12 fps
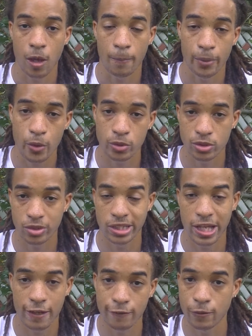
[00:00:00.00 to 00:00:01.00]
approach to
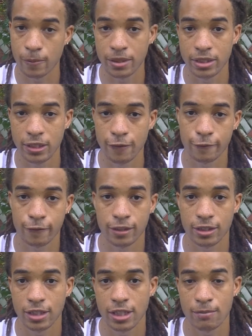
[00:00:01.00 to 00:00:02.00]
life will be
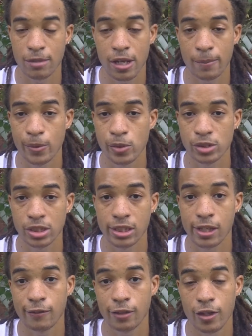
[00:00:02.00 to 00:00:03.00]
different than my approach to
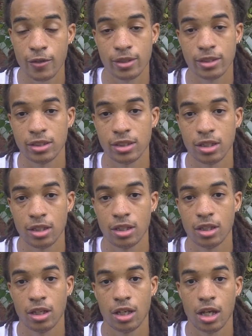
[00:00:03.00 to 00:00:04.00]
life currently.
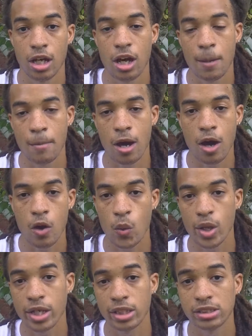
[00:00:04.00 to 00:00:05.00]
I'm
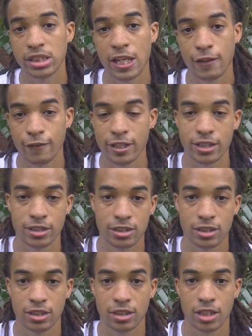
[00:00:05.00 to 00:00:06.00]
always
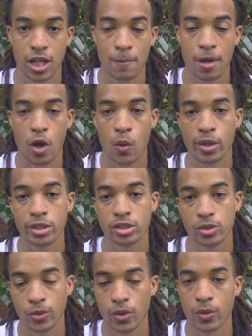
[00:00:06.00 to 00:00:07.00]
advancing. I'm
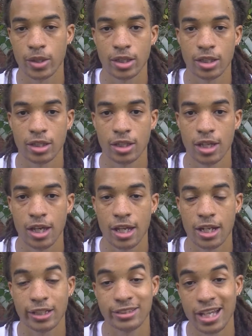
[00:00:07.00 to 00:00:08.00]
always growing,
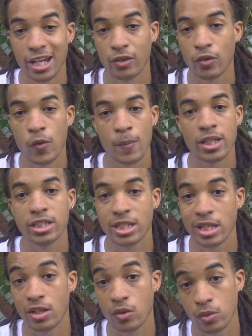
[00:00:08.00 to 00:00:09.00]
and as I grow, my
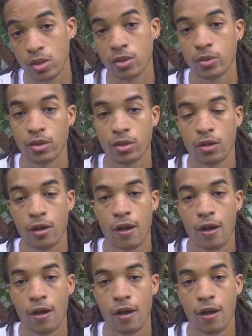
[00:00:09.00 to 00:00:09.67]
channel will grow.